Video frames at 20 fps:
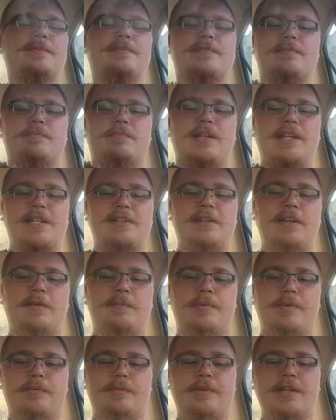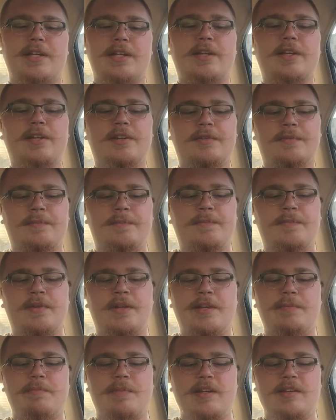up some blending Perique
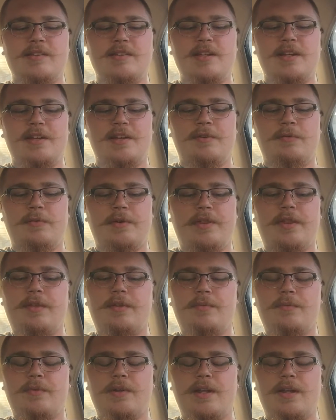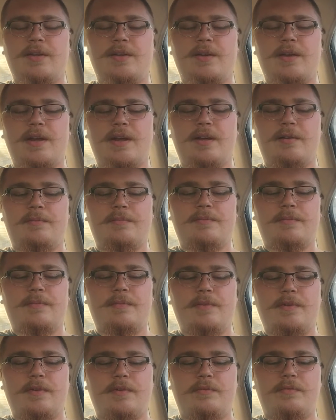and mixed it in with it, and I'm
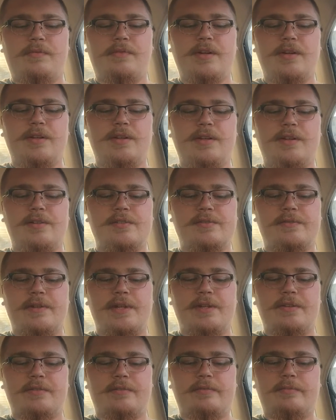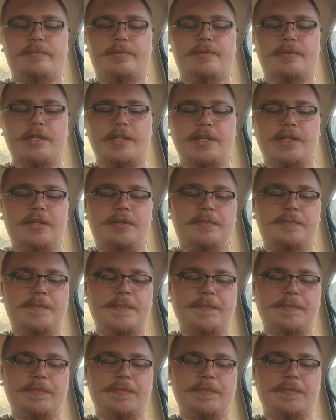a very large fan of Perique.